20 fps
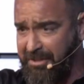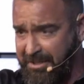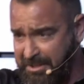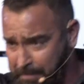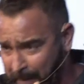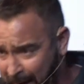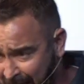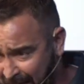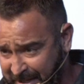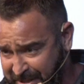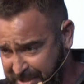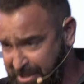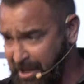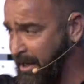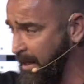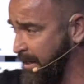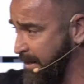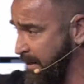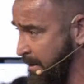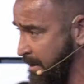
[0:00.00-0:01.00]
this man has
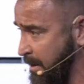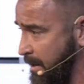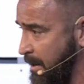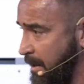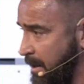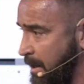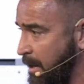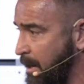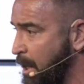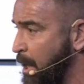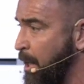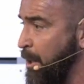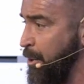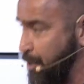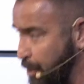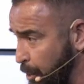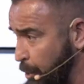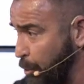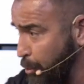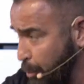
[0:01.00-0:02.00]
done.
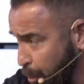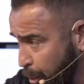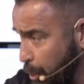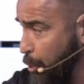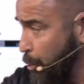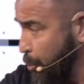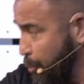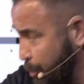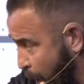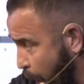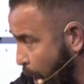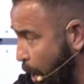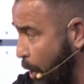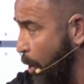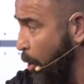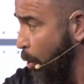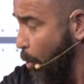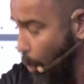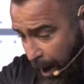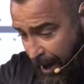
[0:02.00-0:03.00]
Do you
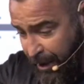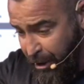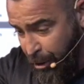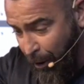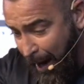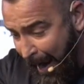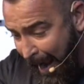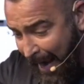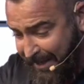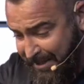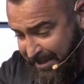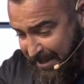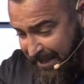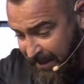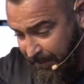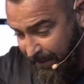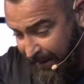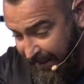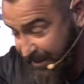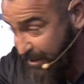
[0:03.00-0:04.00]
know what you're
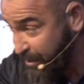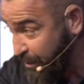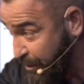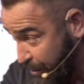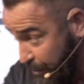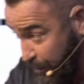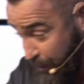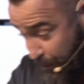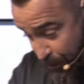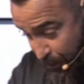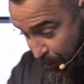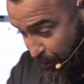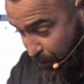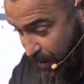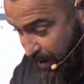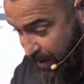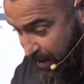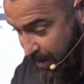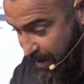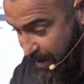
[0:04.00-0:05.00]
asking me to do?